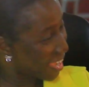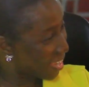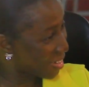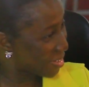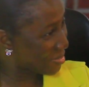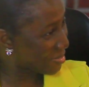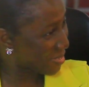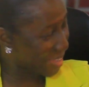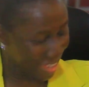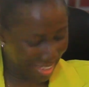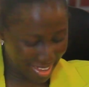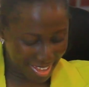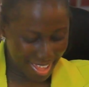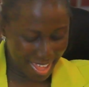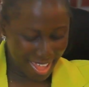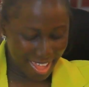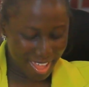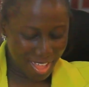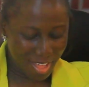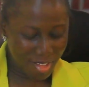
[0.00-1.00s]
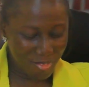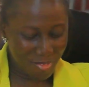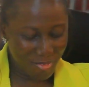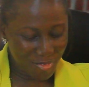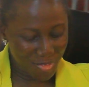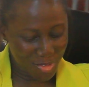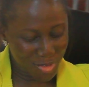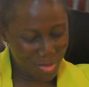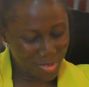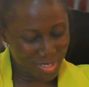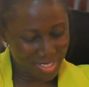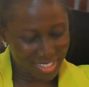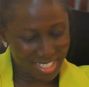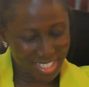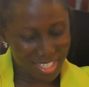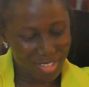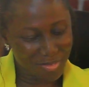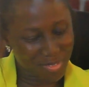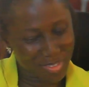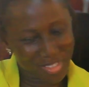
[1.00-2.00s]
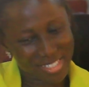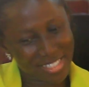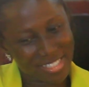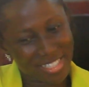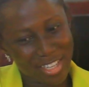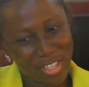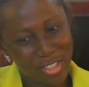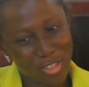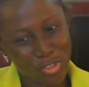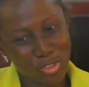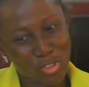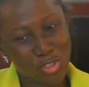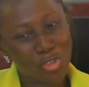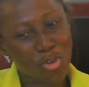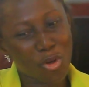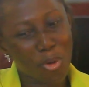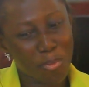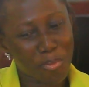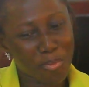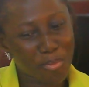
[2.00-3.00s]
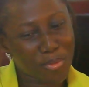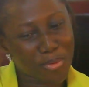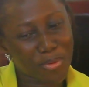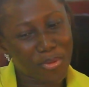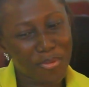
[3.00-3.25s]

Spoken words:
Anyway, if you were to give us like your top